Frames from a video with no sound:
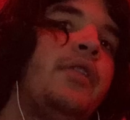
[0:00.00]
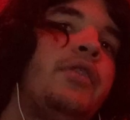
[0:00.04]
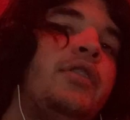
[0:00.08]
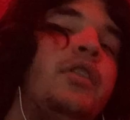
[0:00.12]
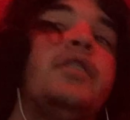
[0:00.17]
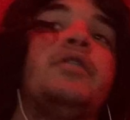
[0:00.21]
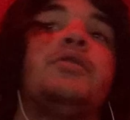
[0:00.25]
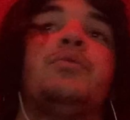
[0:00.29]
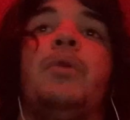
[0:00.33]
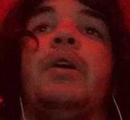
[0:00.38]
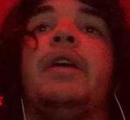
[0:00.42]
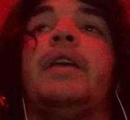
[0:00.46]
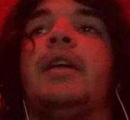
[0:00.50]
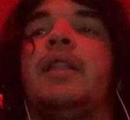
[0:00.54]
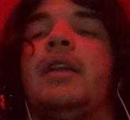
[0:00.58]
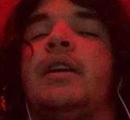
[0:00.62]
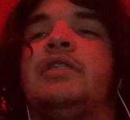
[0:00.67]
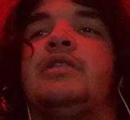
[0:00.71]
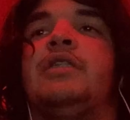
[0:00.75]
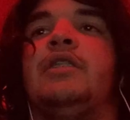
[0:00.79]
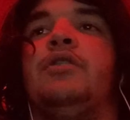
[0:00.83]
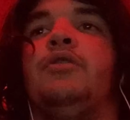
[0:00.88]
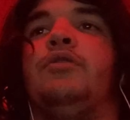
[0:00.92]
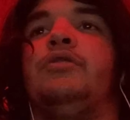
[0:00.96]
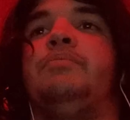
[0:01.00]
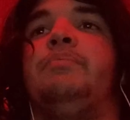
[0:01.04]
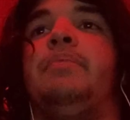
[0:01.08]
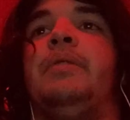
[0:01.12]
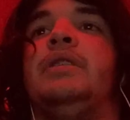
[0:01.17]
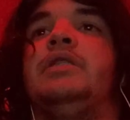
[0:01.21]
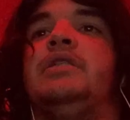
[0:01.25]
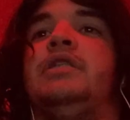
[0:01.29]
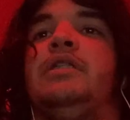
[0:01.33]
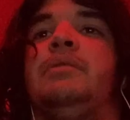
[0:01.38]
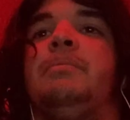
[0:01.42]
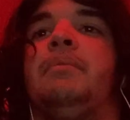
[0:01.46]
This weekend, like I said, it was
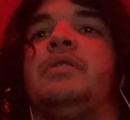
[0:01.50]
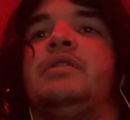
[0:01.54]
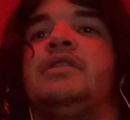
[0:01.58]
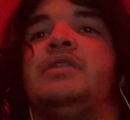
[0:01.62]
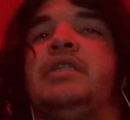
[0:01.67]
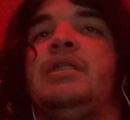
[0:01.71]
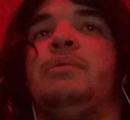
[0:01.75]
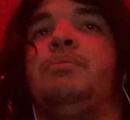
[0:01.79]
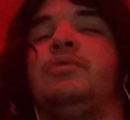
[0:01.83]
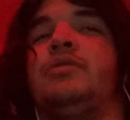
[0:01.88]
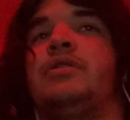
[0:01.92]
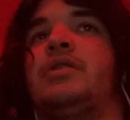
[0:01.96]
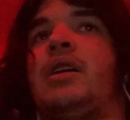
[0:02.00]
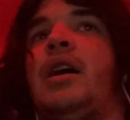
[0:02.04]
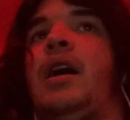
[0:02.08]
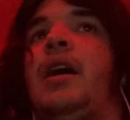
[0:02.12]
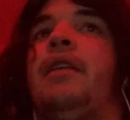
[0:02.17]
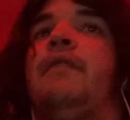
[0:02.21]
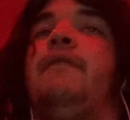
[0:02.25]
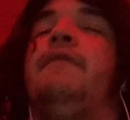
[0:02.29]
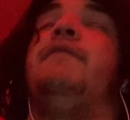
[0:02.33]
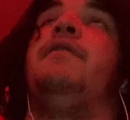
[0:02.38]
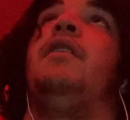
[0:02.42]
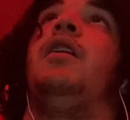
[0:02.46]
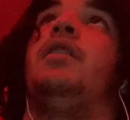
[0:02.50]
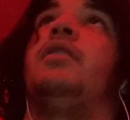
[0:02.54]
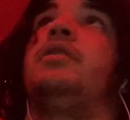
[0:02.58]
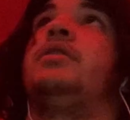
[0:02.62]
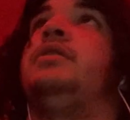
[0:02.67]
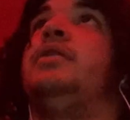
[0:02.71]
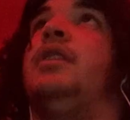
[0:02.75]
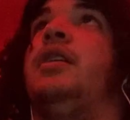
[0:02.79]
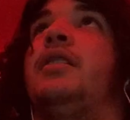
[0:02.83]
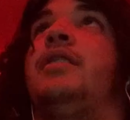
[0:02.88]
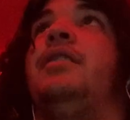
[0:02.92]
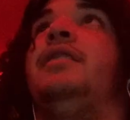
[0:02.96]
busy. My sleep was kind of
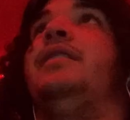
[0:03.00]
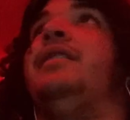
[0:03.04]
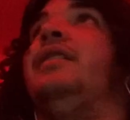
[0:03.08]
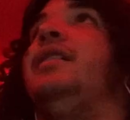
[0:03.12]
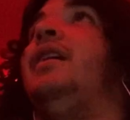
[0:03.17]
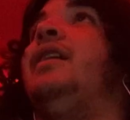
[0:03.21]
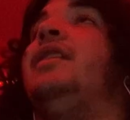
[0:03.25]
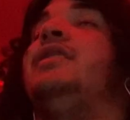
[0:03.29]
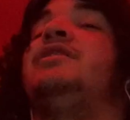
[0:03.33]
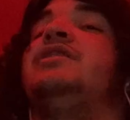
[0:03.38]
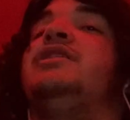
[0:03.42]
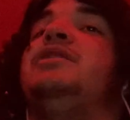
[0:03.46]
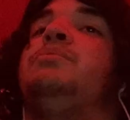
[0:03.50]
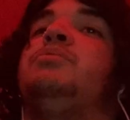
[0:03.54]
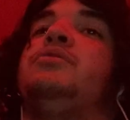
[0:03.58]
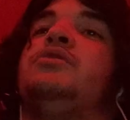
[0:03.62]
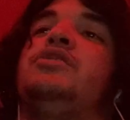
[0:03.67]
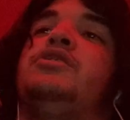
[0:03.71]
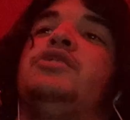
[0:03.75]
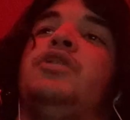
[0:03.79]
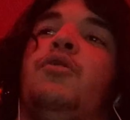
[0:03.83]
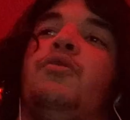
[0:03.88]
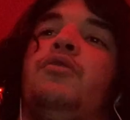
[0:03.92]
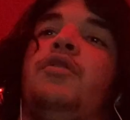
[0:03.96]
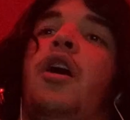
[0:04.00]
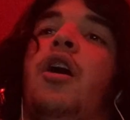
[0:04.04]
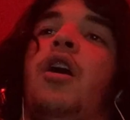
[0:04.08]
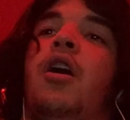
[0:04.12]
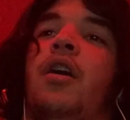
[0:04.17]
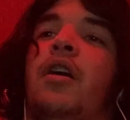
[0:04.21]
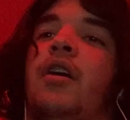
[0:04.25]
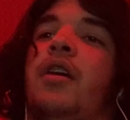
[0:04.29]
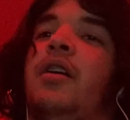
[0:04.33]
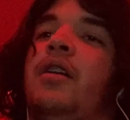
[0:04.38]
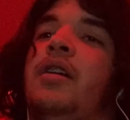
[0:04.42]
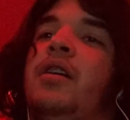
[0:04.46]
fucked, not gonna lie. Sleep was so
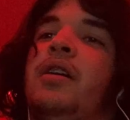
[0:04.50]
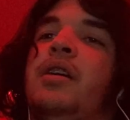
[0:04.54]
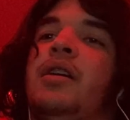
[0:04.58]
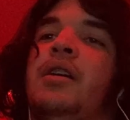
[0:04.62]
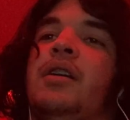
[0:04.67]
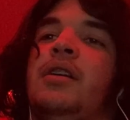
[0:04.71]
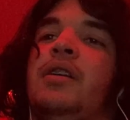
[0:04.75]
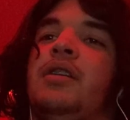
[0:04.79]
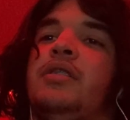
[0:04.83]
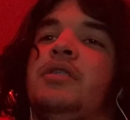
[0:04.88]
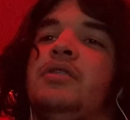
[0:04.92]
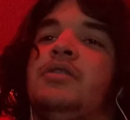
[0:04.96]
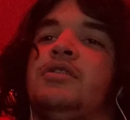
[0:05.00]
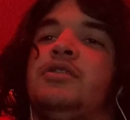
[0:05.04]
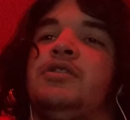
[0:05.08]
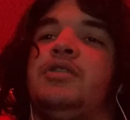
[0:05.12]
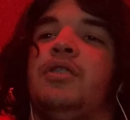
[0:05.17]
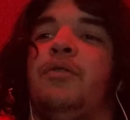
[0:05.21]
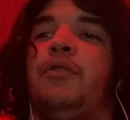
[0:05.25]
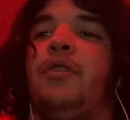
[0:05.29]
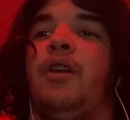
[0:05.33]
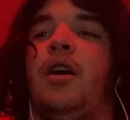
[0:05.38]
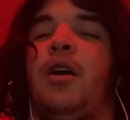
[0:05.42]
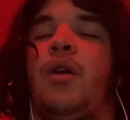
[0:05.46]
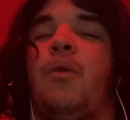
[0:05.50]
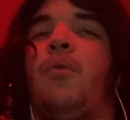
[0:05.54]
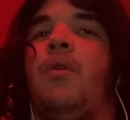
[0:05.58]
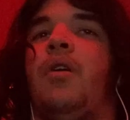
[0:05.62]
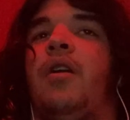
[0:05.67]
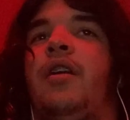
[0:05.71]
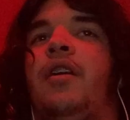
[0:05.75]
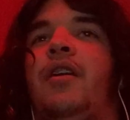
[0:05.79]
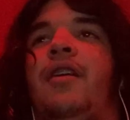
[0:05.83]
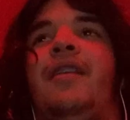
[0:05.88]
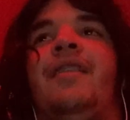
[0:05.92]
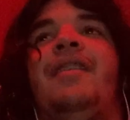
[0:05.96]
dog, so dog
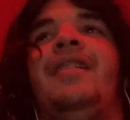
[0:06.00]
water.